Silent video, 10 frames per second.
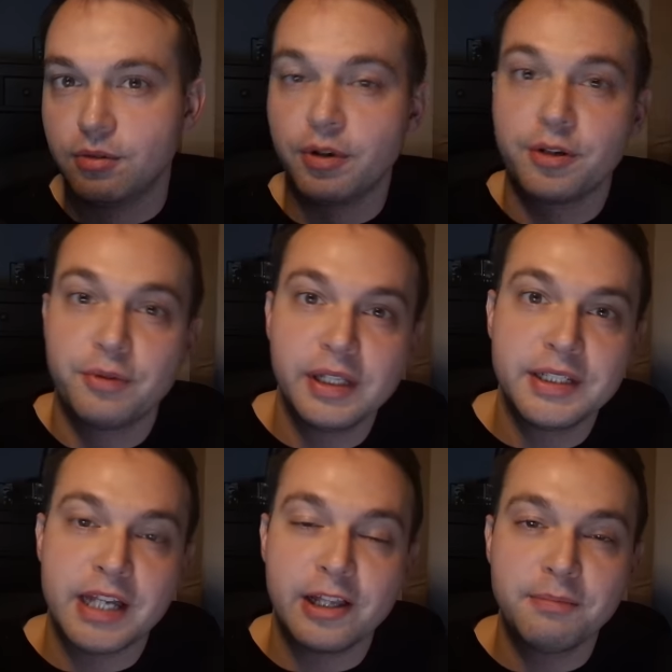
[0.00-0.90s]
What you're really
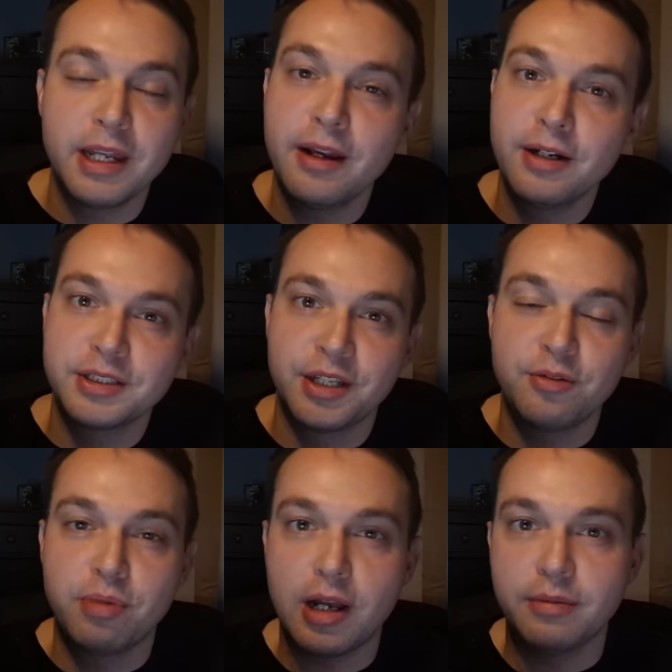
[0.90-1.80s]
telling me here is that
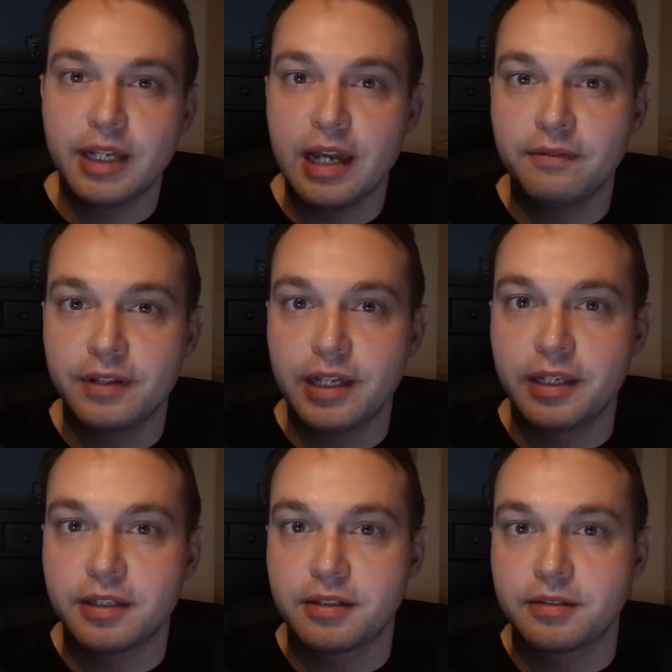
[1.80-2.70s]
you probably have
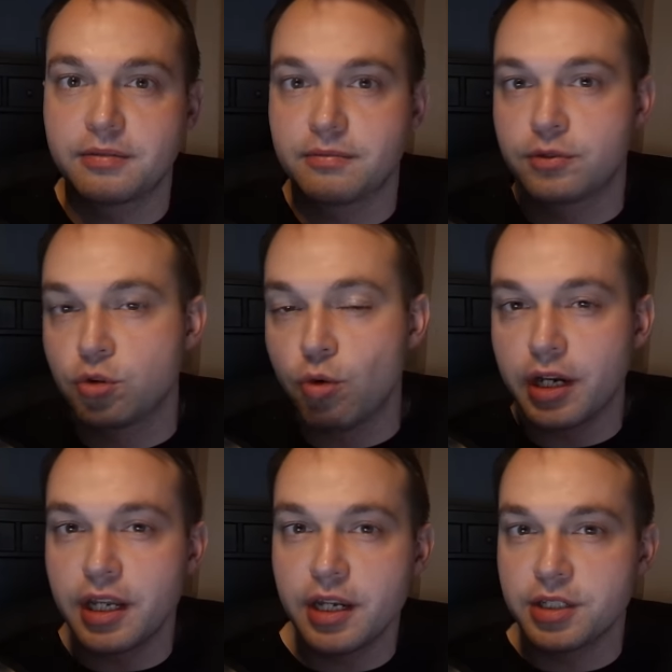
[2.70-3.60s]
like
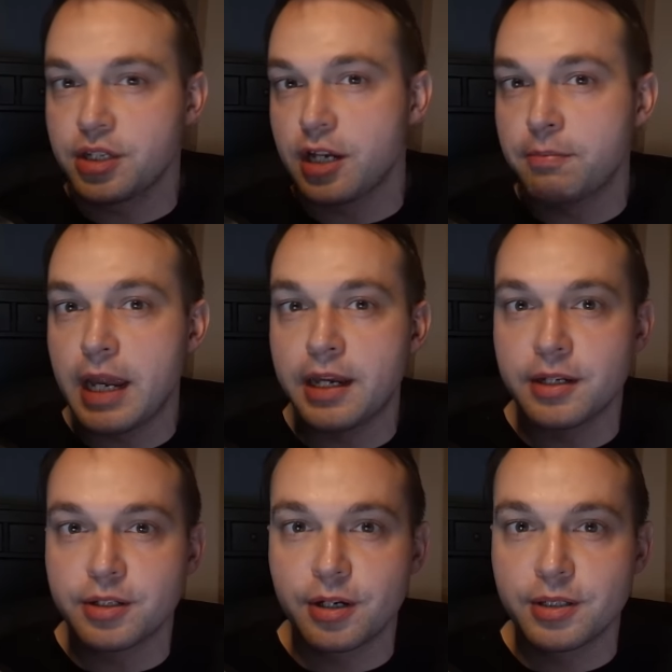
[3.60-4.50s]
20 ish unpaid
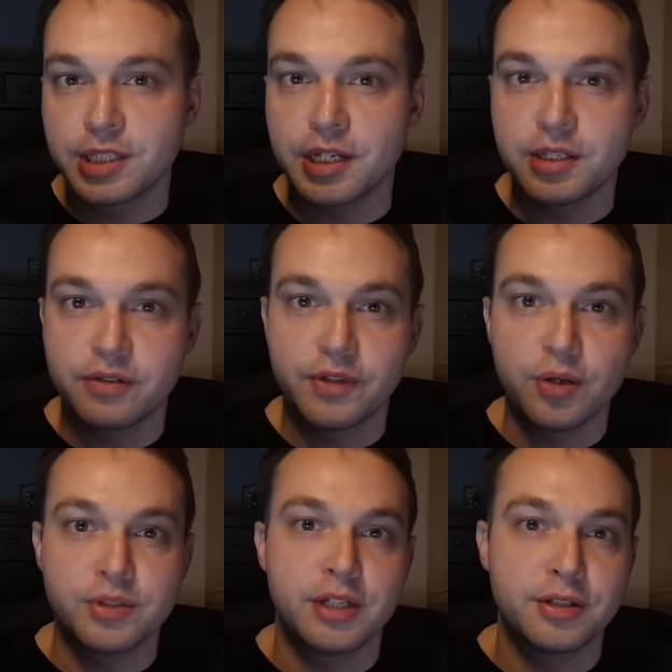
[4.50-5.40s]
interns, and each of
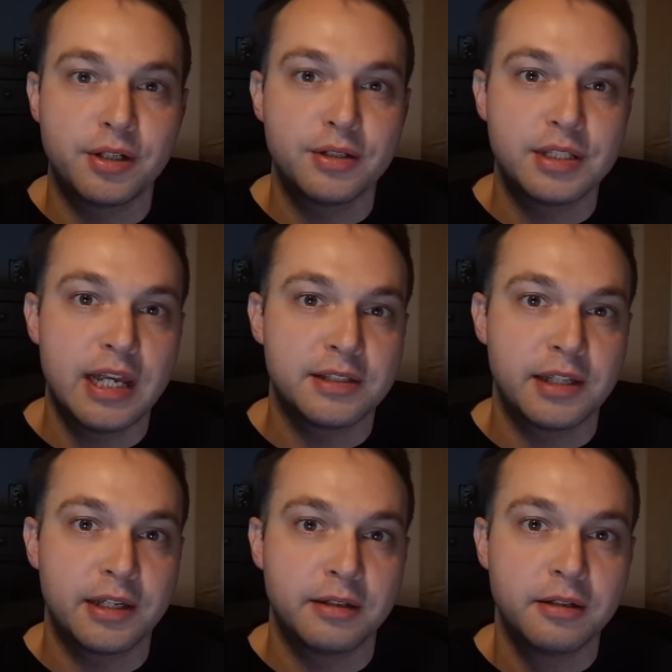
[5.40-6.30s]
those interns has
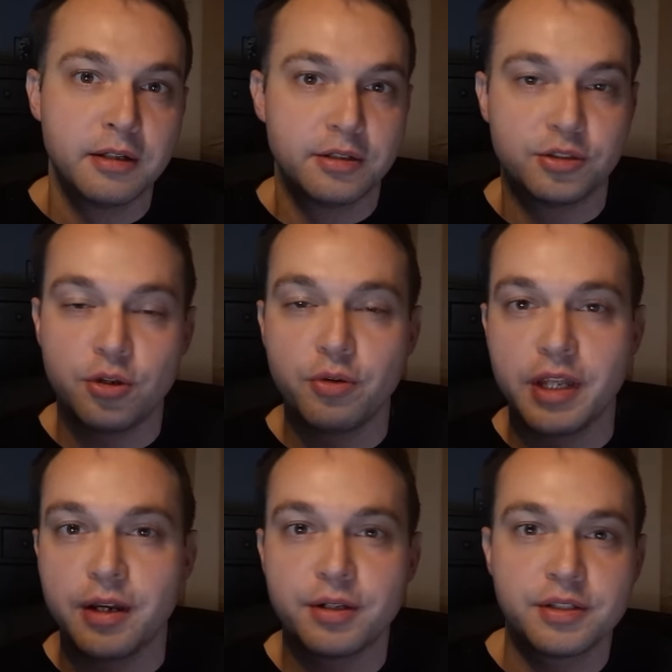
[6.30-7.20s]
like two
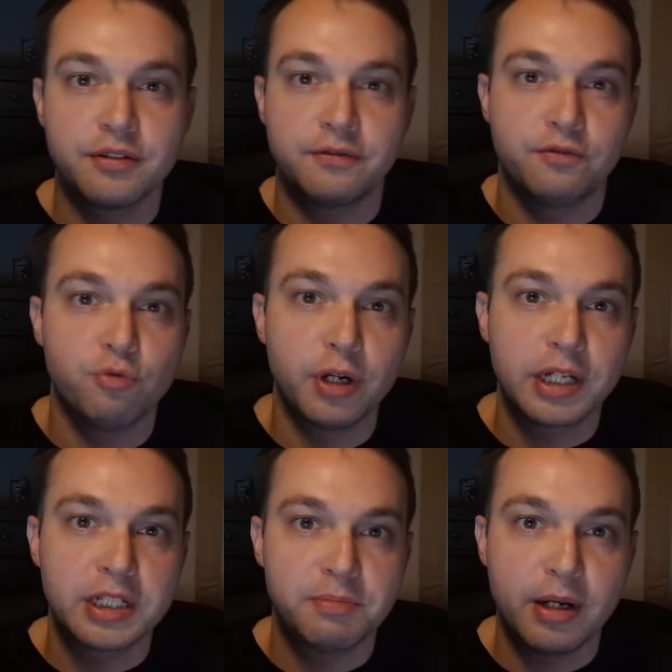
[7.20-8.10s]
years of
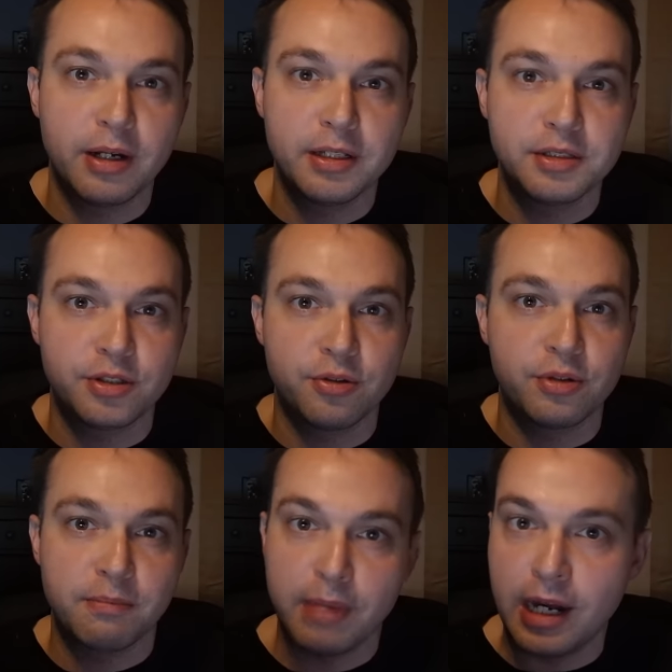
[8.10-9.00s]
work experience. So
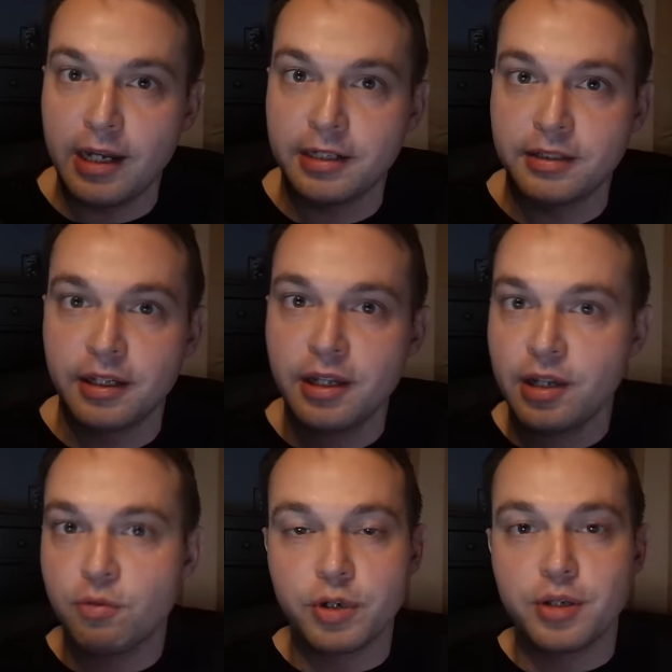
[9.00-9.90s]
combined,
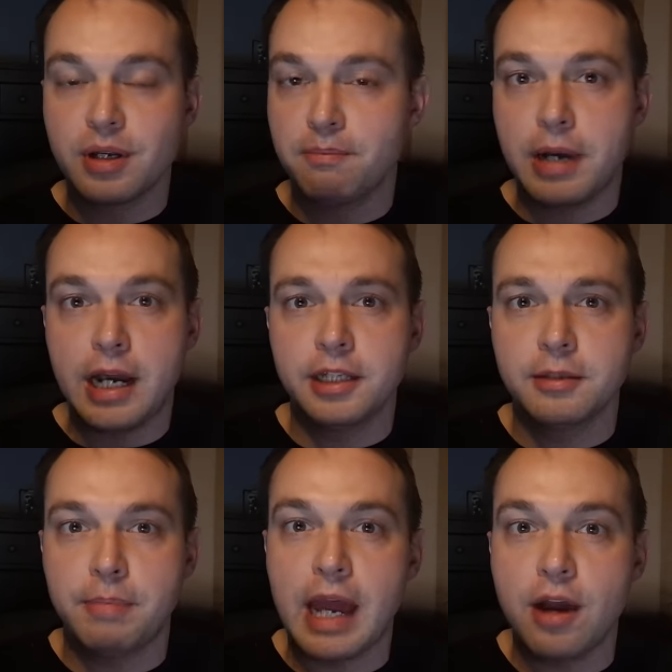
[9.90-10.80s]
when you combine
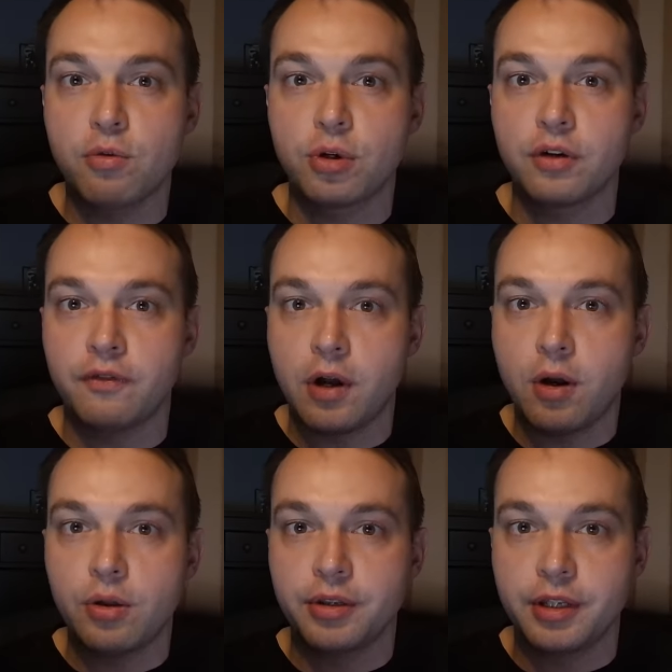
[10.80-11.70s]
the power of
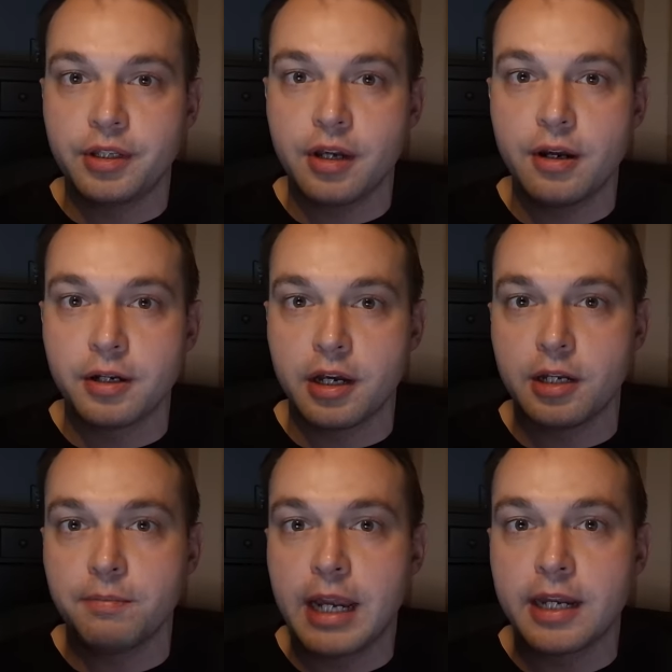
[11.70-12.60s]
all the young
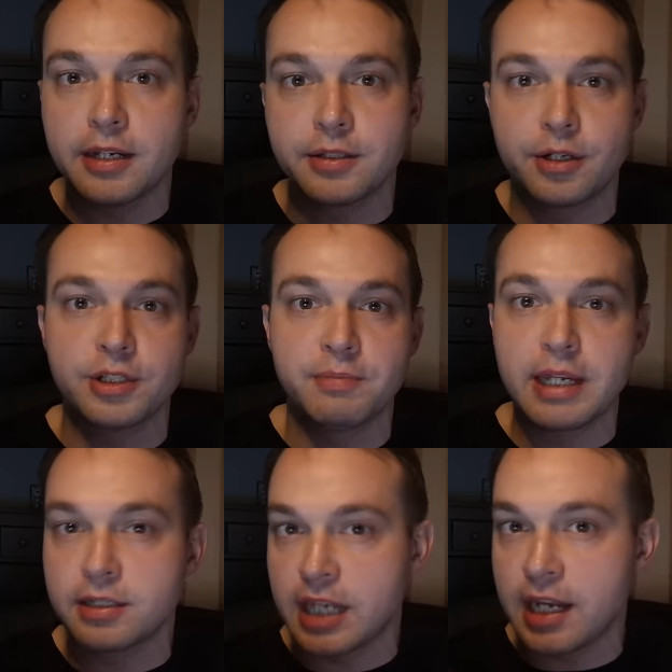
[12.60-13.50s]
unpaid interns
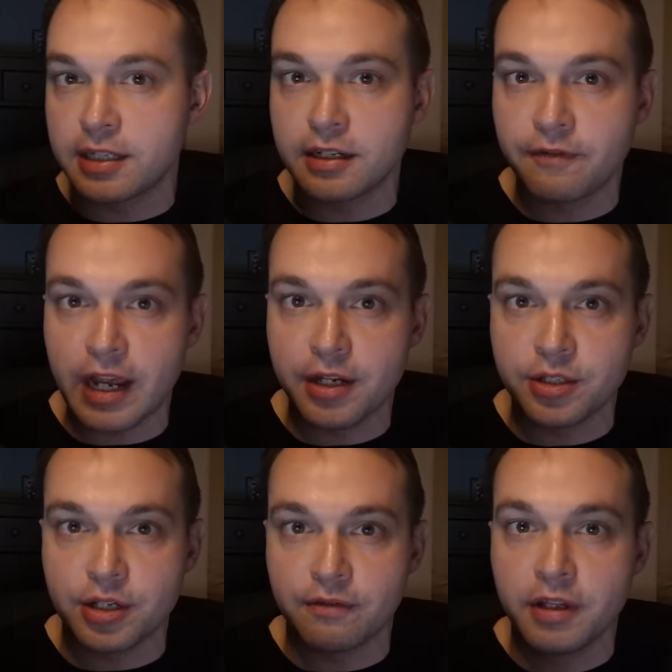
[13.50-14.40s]
being taken
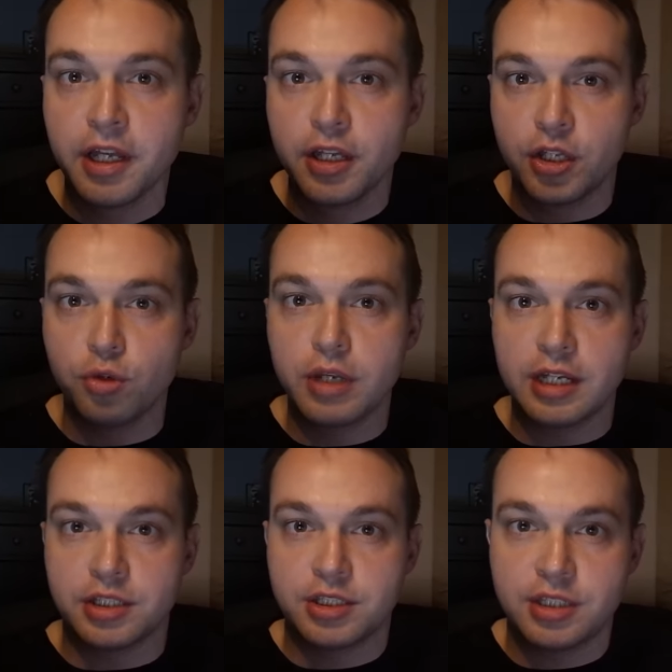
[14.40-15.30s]
advantage of, you
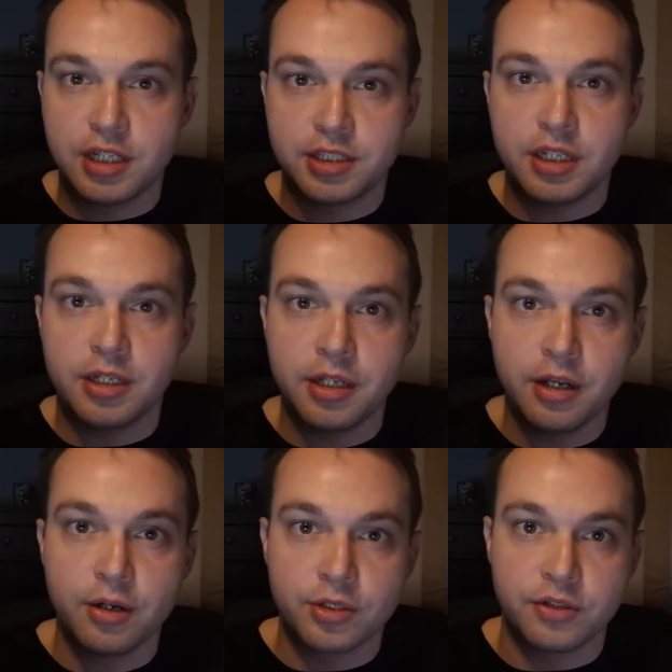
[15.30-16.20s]
get 60
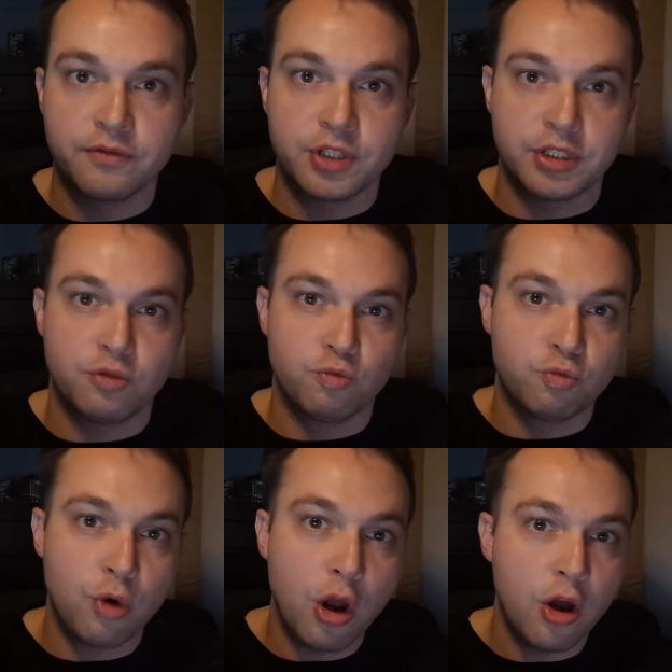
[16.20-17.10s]
years of just
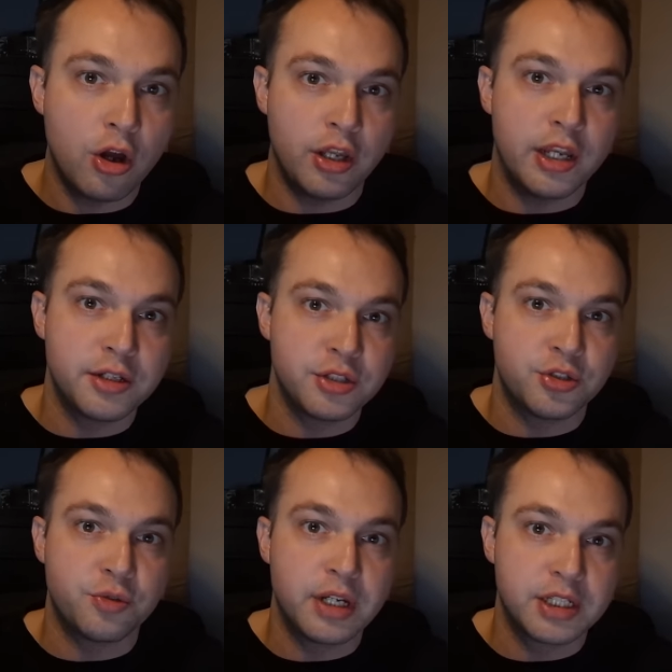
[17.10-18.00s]
raw
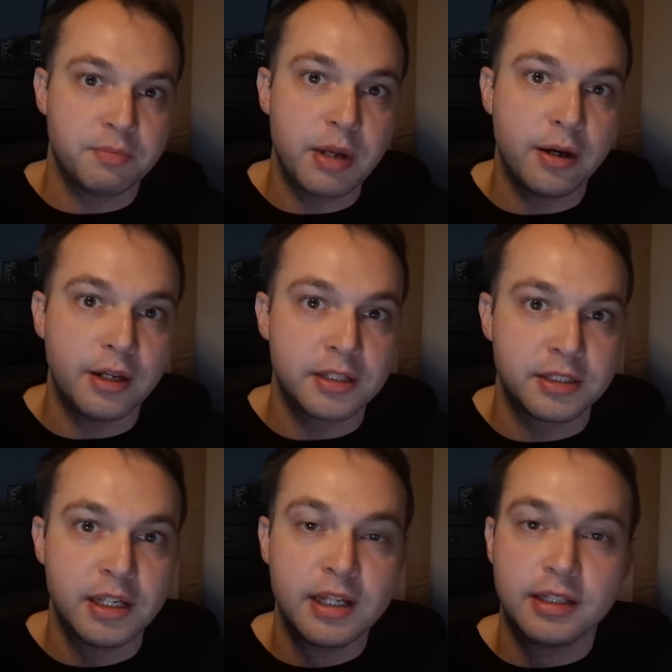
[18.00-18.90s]
industry experience.